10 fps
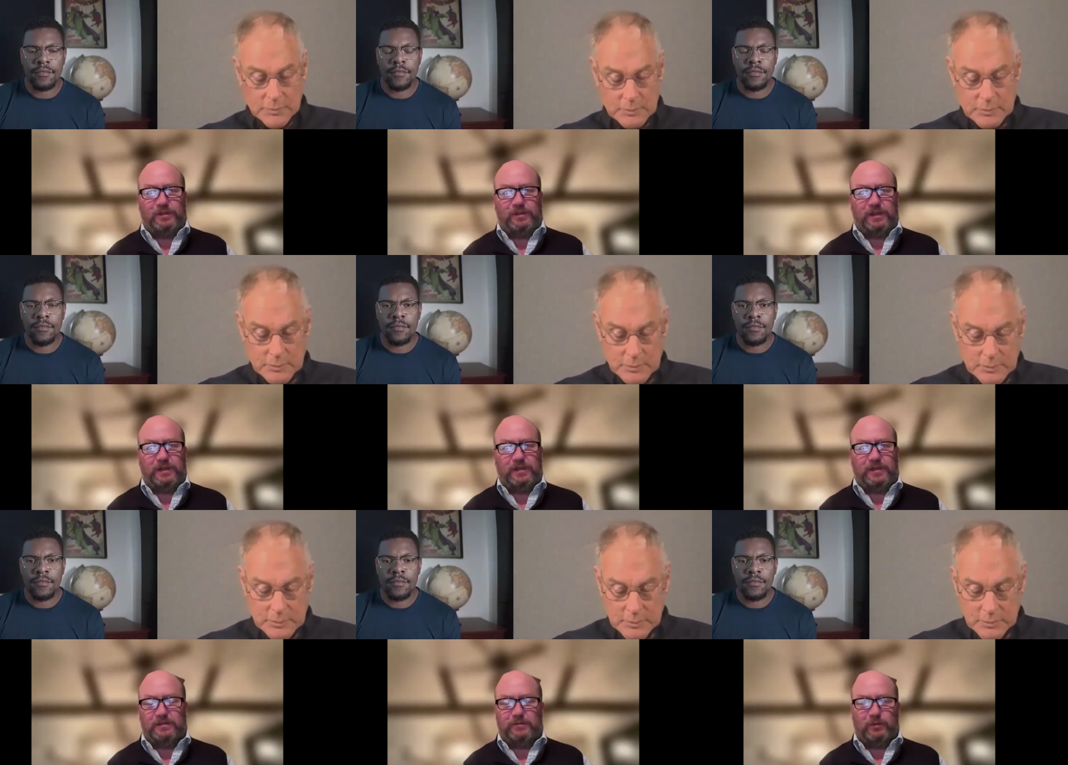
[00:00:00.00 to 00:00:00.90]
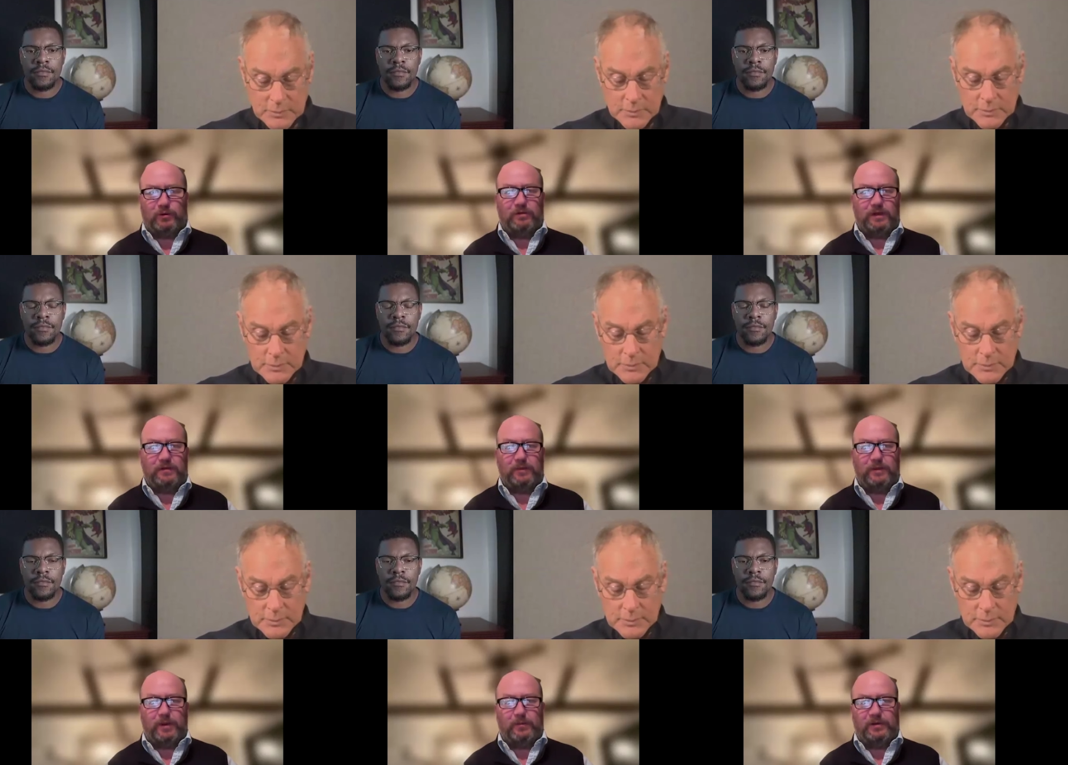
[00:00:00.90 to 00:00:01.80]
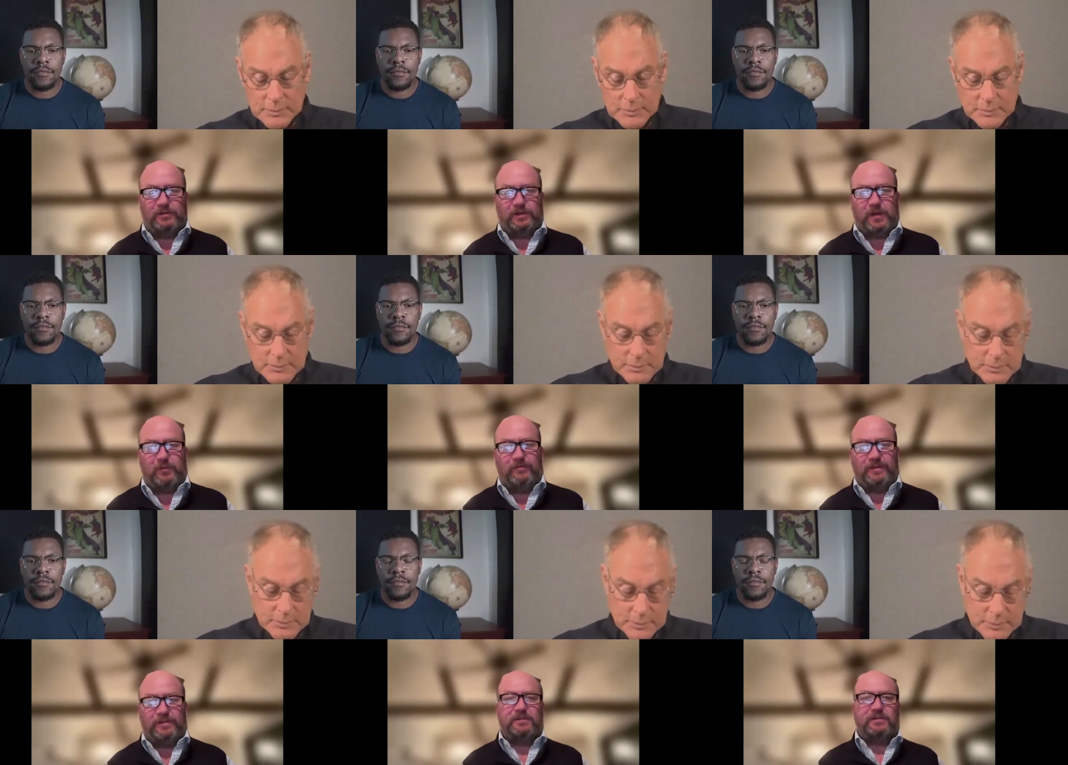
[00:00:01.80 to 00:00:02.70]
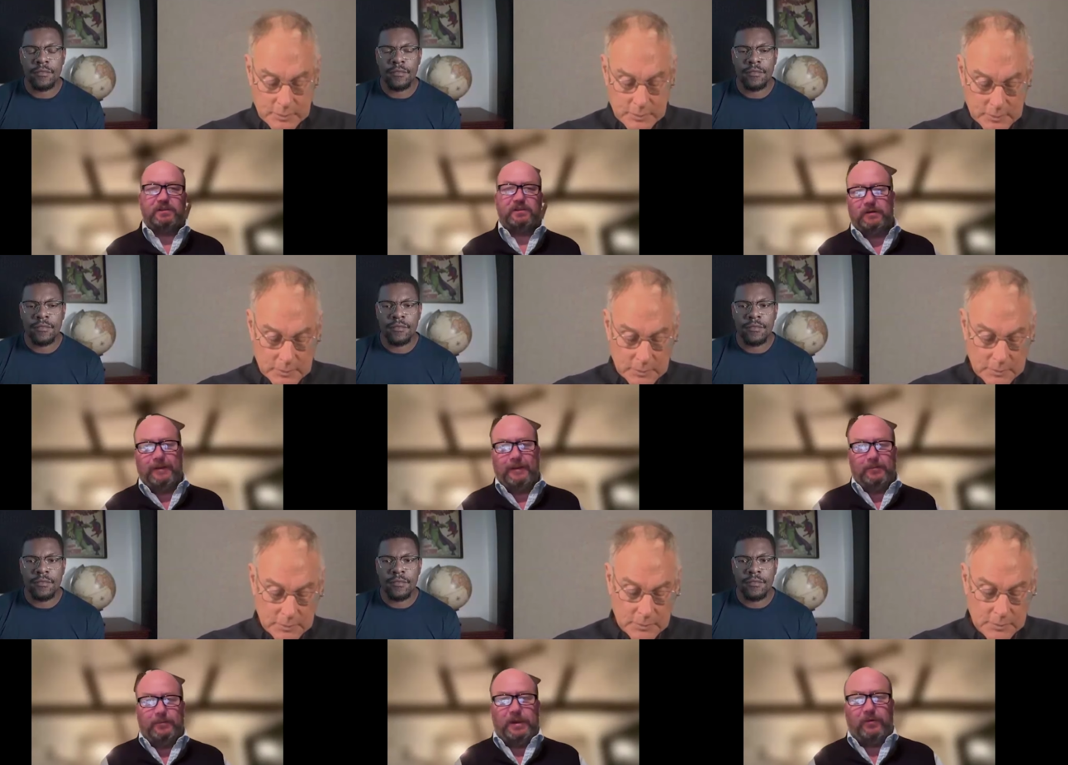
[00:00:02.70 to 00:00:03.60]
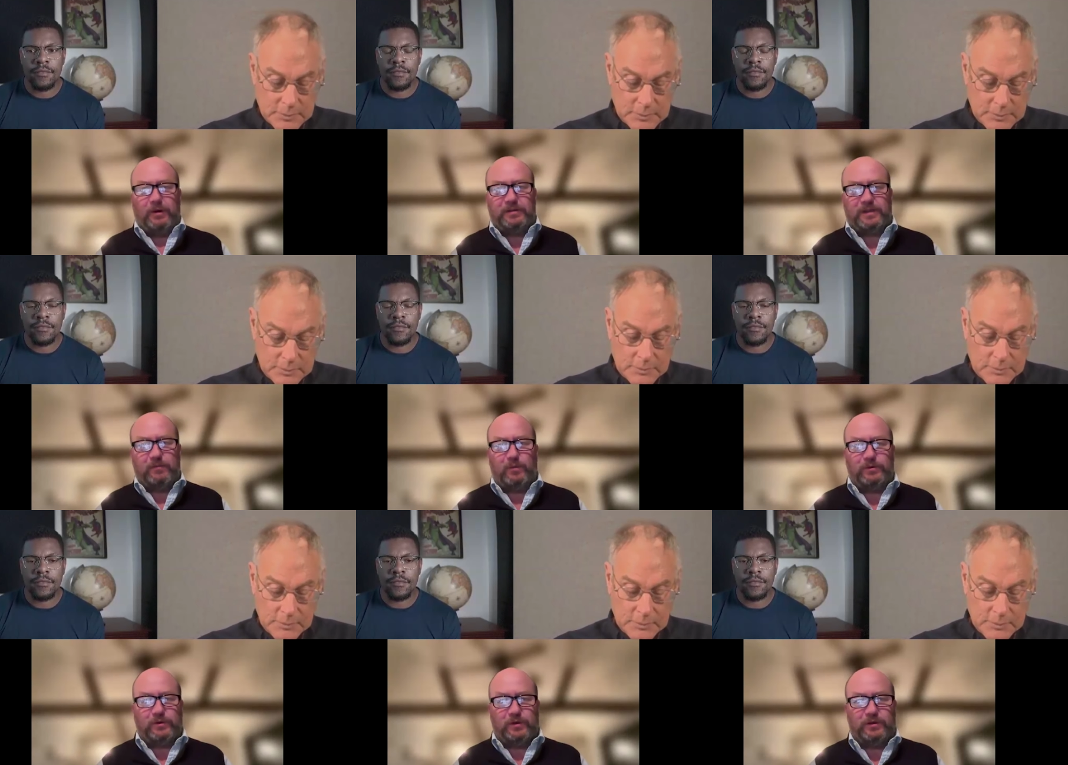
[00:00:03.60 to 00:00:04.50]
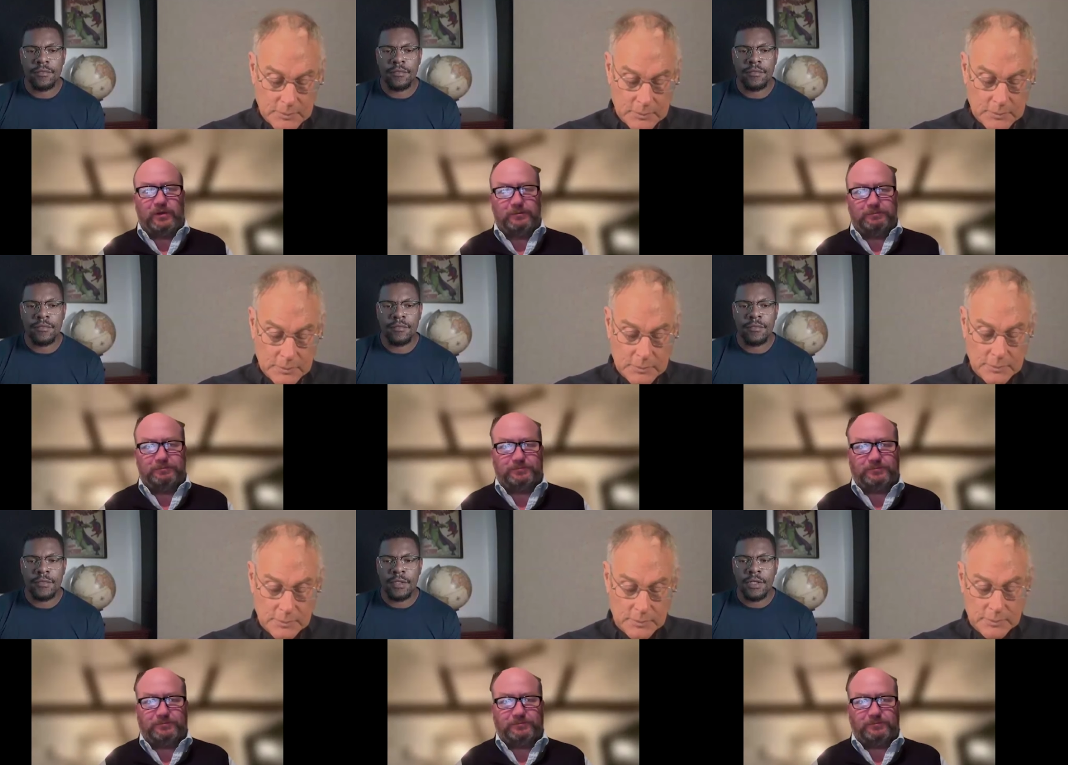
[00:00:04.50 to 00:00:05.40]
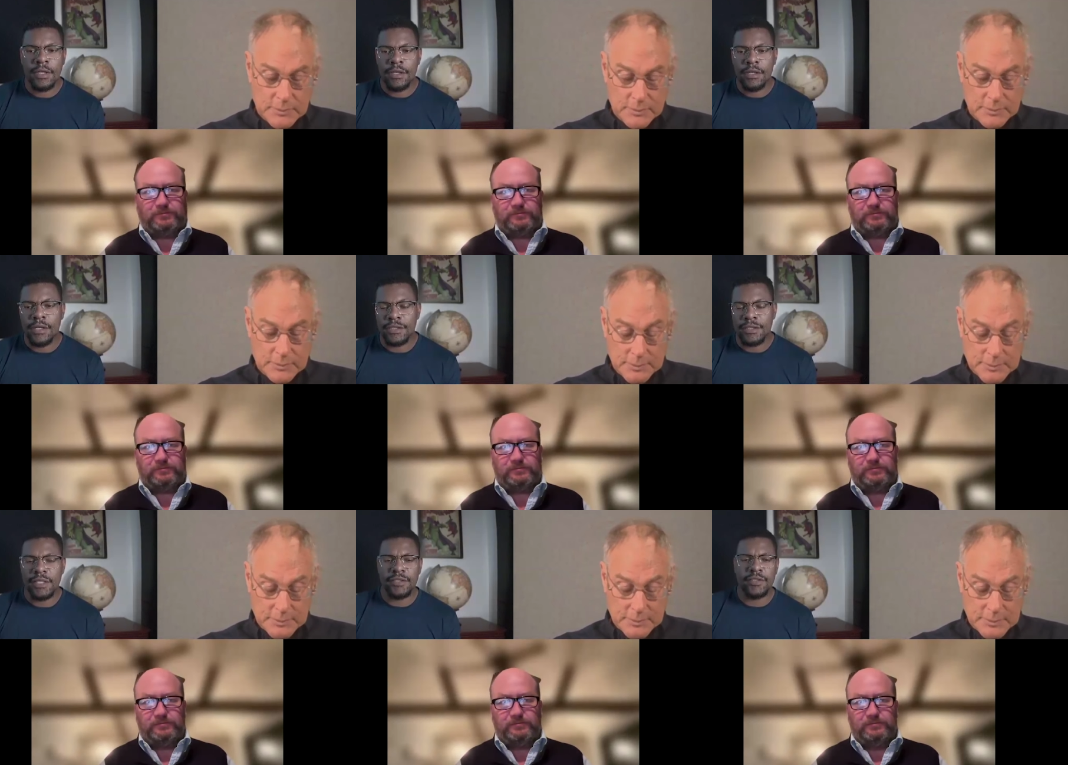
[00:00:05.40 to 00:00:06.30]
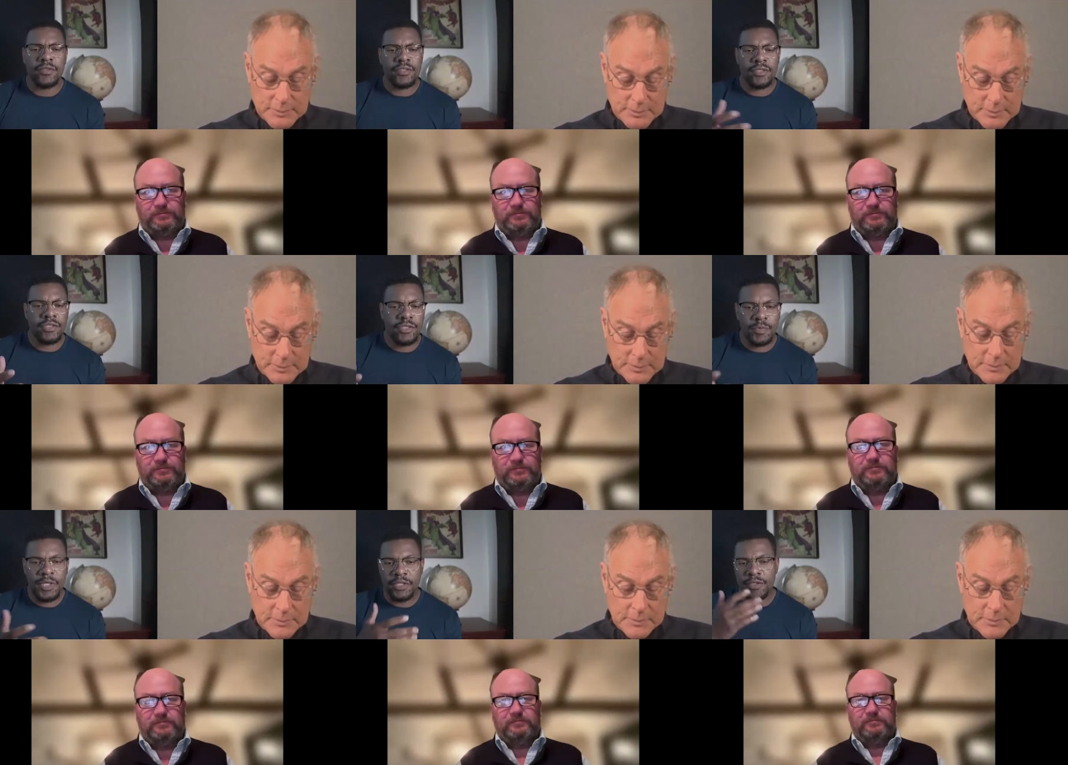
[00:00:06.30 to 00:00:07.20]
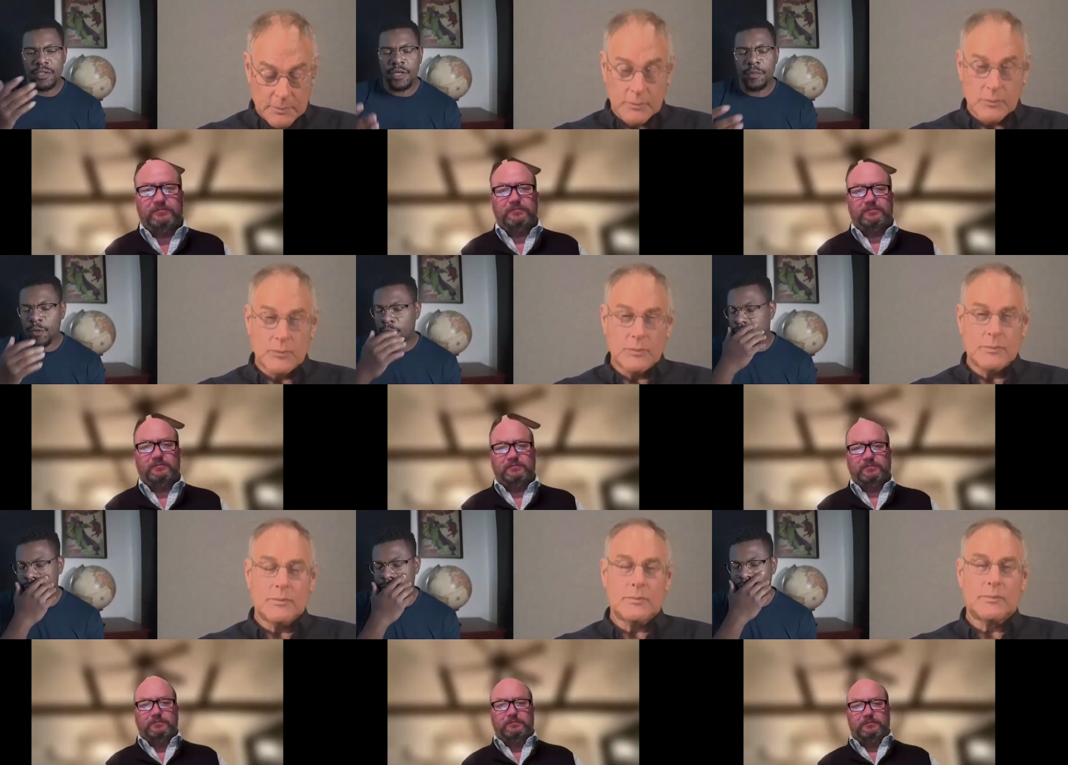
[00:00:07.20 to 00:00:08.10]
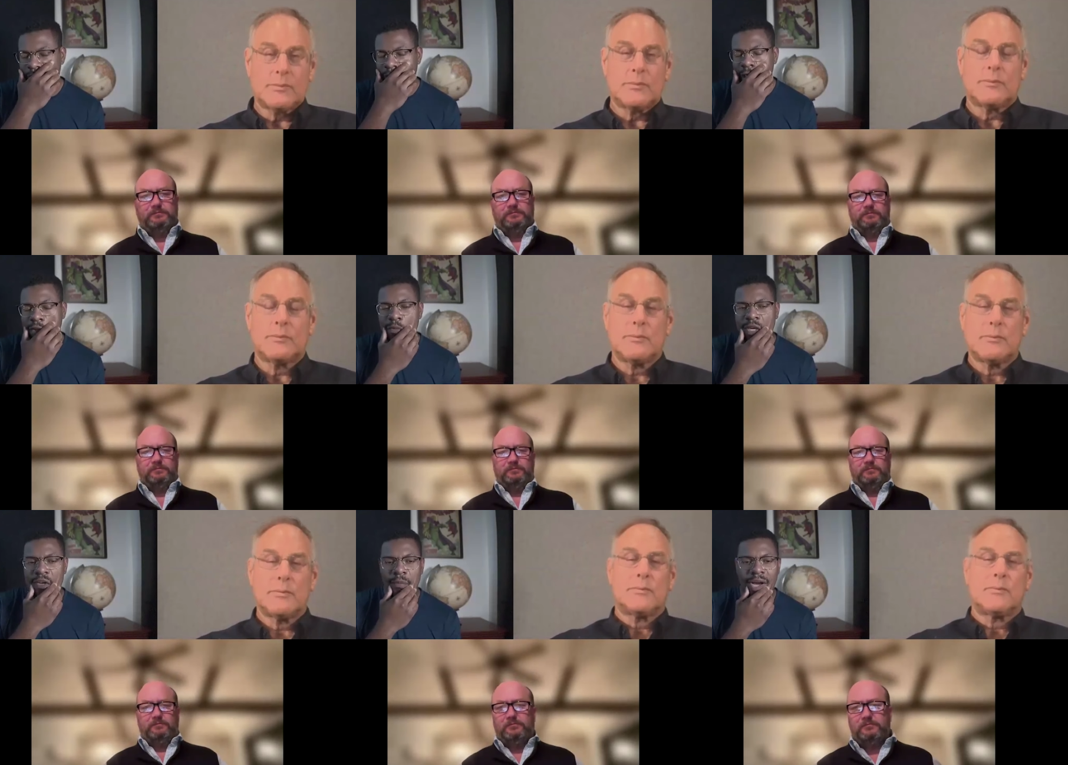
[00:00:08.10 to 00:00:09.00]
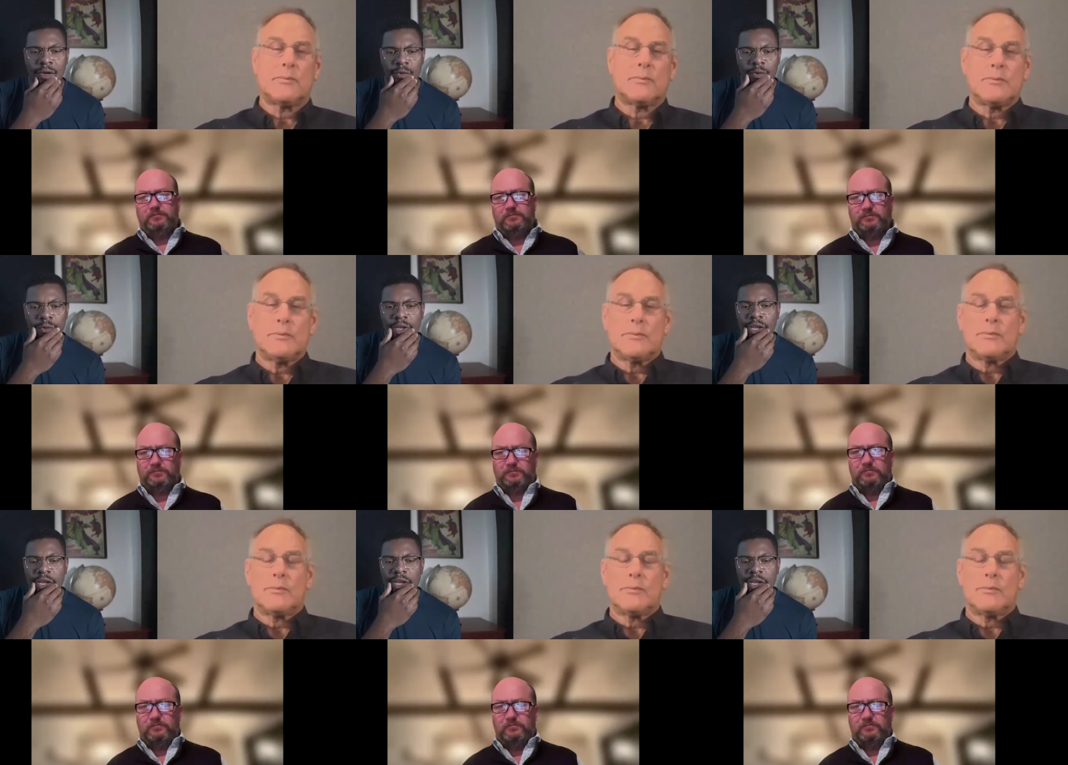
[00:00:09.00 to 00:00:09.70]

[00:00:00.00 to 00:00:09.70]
Speaker 1: into the model, and it'd be my pleasure to help investors to better understand what we're trying to do.
Speaker 2: Yes, yeah. So could you speak to, more to the incubator model?